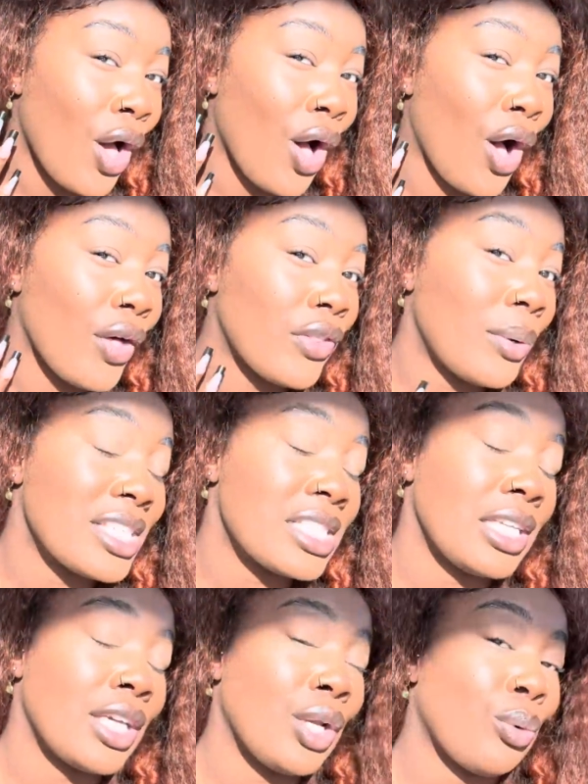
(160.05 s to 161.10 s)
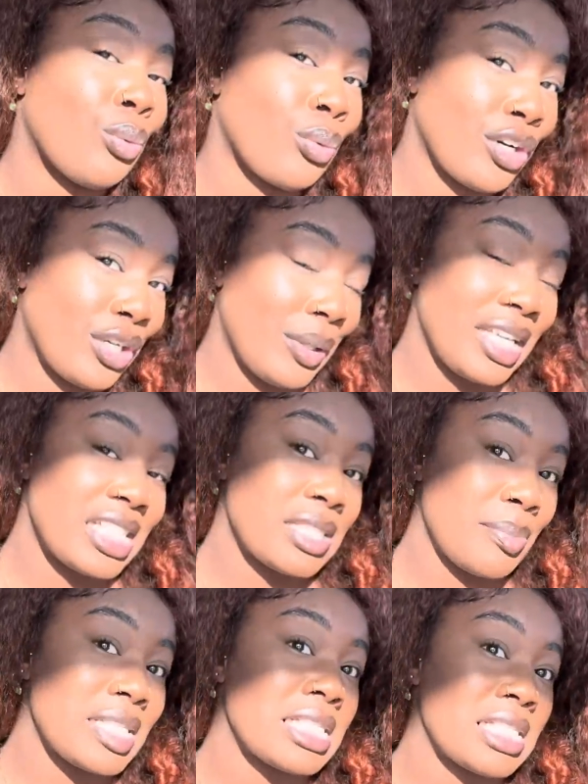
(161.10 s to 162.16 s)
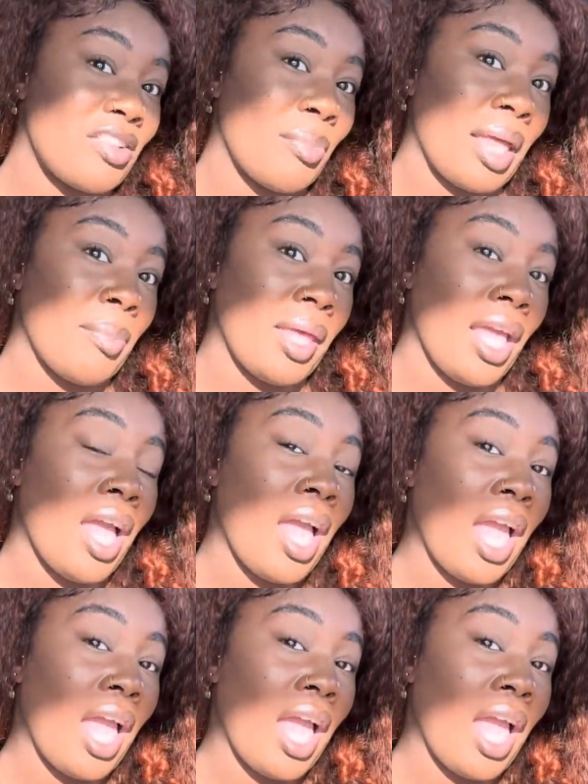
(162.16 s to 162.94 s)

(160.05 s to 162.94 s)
although it's looking real expensive, baby.